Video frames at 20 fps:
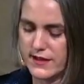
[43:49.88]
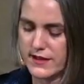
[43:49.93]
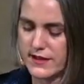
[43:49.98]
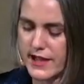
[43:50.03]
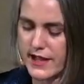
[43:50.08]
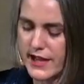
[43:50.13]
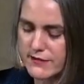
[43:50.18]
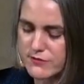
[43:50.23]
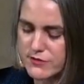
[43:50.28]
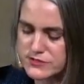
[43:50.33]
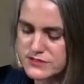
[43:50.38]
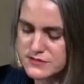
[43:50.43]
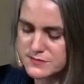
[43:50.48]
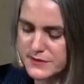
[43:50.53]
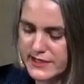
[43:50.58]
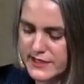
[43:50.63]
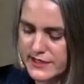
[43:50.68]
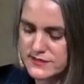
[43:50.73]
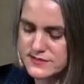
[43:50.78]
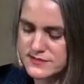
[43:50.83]
Kairos
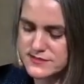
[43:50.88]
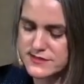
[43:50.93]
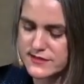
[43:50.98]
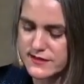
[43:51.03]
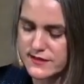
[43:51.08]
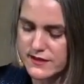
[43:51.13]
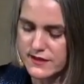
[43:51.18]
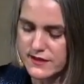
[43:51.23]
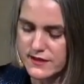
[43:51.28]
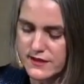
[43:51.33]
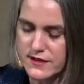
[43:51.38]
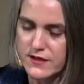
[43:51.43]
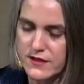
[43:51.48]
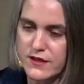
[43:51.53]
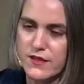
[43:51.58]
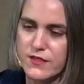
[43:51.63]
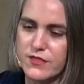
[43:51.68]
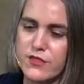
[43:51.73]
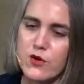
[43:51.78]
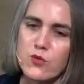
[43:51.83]
means
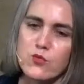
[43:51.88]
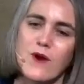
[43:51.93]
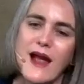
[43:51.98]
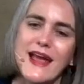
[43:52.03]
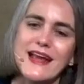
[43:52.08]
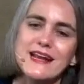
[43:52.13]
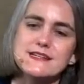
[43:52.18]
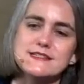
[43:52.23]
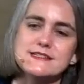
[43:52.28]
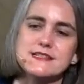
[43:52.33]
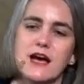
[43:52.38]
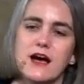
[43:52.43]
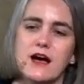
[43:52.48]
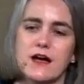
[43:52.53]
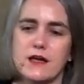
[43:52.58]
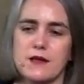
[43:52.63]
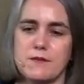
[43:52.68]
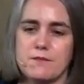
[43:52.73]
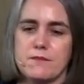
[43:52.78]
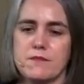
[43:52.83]
the right
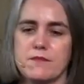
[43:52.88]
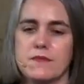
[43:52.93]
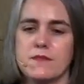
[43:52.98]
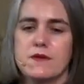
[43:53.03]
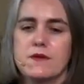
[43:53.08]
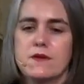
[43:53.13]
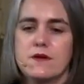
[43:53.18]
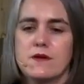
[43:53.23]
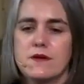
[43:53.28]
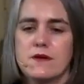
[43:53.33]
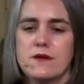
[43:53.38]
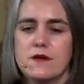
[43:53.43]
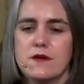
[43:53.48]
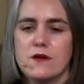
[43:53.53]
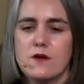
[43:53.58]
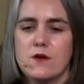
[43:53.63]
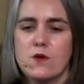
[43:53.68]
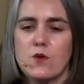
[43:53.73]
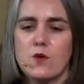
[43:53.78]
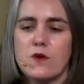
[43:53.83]
time
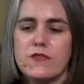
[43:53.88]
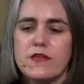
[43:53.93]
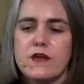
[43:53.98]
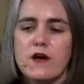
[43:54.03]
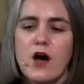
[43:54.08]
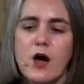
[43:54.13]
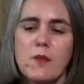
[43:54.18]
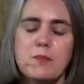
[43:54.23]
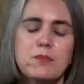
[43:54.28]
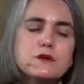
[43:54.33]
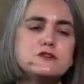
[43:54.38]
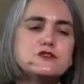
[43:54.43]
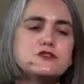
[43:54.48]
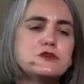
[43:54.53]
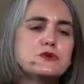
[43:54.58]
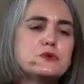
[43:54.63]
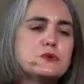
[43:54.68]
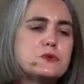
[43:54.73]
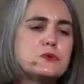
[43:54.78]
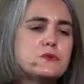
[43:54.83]
or the
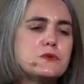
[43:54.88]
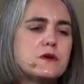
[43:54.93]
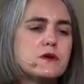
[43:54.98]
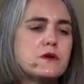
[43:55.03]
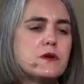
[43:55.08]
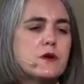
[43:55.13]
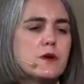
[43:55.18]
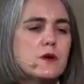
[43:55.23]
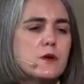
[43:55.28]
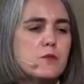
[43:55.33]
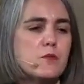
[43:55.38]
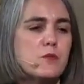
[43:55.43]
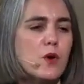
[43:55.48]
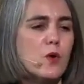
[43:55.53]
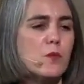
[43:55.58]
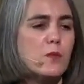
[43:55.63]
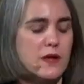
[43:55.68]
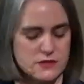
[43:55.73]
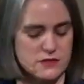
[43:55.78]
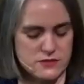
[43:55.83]
opportune
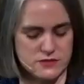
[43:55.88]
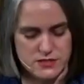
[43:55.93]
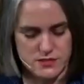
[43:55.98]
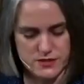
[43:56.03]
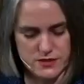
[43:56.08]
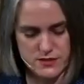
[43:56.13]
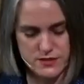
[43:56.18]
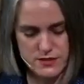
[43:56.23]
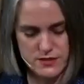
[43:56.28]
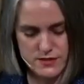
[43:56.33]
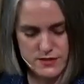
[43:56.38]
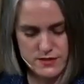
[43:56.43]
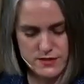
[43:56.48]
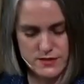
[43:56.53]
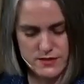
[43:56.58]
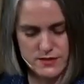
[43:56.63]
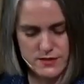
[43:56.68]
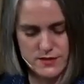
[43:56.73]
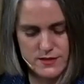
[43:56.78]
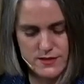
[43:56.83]
moment.
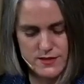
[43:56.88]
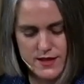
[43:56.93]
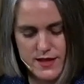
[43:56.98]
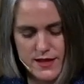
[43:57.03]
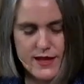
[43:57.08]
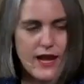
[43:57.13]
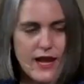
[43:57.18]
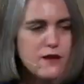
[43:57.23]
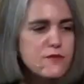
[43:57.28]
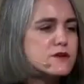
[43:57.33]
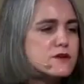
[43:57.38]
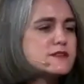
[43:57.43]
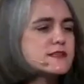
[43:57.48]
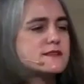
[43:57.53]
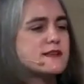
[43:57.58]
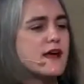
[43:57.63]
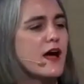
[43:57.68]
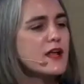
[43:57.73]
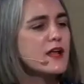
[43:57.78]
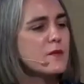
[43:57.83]
Kairos
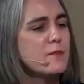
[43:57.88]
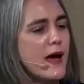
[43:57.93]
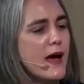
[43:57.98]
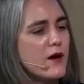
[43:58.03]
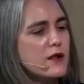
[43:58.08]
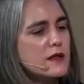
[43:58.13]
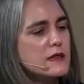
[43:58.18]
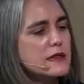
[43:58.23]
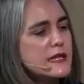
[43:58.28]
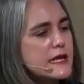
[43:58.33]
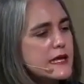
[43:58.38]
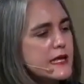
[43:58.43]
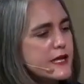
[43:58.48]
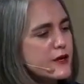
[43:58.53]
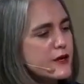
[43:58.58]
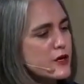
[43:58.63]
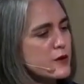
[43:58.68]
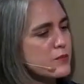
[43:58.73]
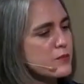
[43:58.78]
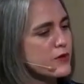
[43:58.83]
is not about a
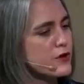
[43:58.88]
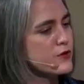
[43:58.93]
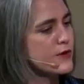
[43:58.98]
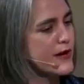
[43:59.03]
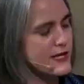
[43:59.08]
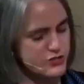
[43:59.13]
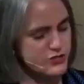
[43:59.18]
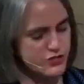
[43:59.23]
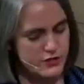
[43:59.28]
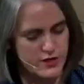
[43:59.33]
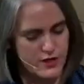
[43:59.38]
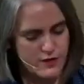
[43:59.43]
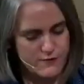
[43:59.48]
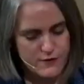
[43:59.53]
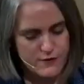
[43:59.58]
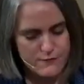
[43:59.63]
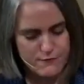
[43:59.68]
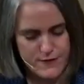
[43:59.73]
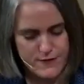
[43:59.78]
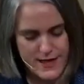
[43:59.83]
linear progression of
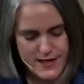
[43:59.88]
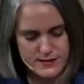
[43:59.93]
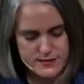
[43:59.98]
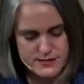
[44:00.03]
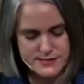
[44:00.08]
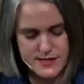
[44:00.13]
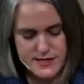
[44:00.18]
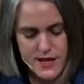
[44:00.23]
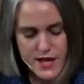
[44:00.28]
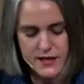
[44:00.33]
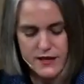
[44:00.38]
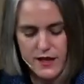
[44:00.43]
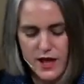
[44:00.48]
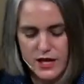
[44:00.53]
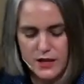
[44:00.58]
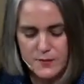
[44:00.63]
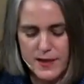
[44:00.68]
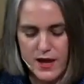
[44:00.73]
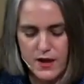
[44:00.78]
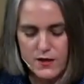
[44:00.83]
events,
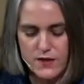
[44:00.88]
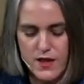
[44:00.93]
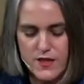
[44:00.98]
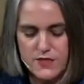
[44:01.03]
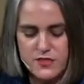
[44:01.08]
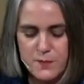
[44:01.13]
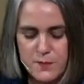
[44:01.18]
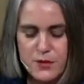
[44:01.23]
not about the